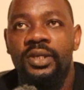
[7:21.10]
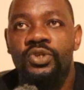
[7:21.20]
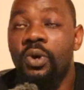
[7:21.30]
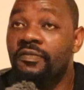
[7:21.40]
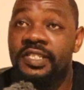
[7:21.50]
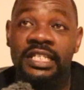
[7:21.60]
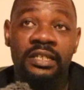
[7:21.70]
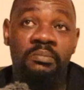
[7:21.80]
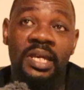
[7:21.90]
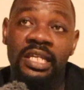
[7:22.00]
So I've
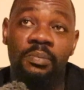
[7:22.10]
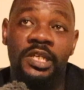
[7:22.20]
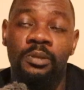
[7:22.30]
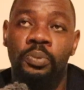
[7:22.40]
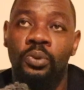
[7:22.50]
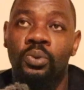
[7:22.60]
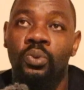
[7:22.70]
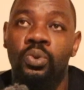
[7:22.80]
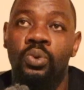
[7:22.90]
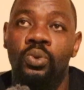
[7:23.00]
seen many
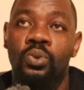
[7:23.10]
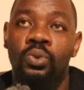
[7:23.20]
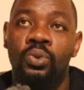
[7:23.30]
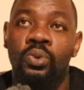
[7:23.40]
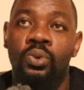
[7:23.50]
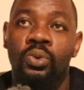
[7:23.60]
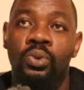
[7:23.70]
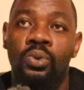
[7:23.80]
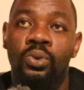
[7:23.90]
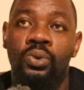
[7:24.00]
people who
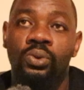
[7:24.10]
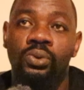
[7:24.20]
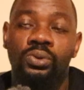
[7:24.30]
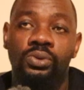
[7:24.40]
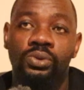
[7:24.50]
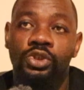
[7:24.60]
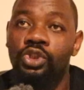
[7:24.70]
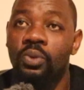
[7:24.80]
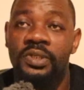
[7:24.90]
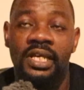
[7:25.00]

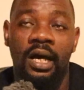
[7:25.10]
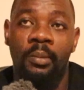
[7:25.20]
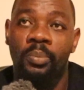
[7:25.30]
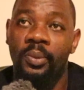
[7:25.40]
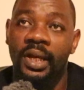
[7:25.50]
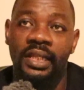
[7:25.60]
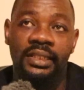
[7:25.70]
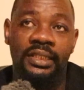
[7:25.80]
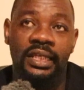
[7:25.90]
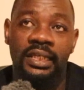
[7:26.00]
shows up
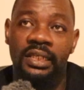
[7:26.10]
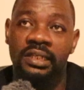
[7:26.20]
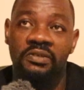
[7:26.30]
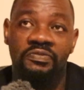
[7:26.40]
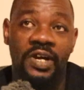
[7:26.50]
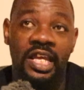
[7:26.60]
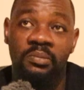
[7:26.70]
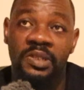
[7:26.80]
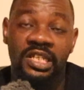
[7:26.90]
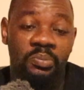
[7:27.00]
and they
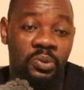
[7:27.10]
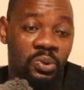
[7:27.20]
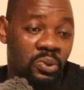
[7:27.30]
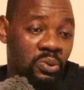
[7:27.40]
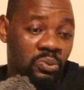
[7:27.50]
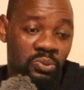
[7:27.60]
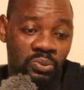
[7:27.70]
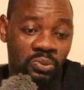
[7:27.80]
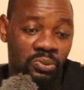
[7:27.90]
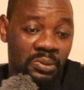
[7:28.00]
find people
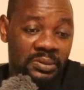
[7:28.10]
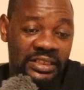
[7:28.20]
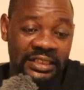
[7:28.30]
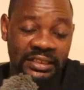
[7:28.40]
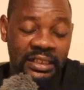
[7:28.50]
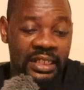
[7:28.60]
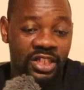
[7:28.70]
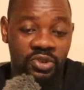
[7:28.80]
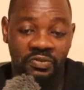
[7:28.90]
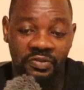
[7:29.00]
sitting
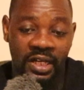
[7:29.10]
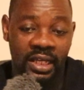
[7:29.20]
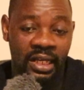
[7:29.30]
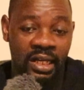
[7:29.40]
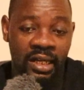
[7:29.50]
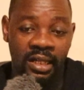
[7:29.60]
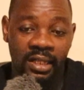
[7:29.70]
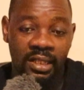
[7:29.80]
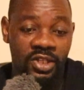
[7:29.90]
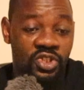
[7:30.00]
next to fire,
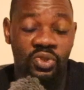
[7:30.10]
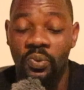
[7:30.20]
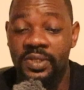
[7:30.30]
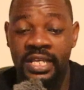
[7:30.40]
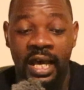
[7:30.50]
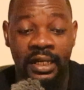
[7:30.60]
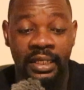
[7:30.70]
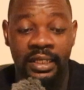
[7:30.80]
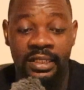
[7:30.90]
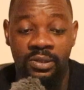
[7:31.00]
stones are
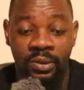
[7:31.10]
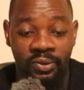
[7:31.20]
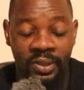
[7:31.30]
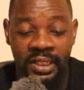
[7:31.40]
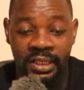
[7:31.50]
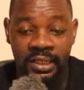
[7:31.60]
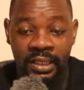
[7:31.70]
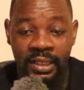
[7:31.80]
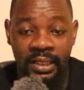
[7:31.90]
red already.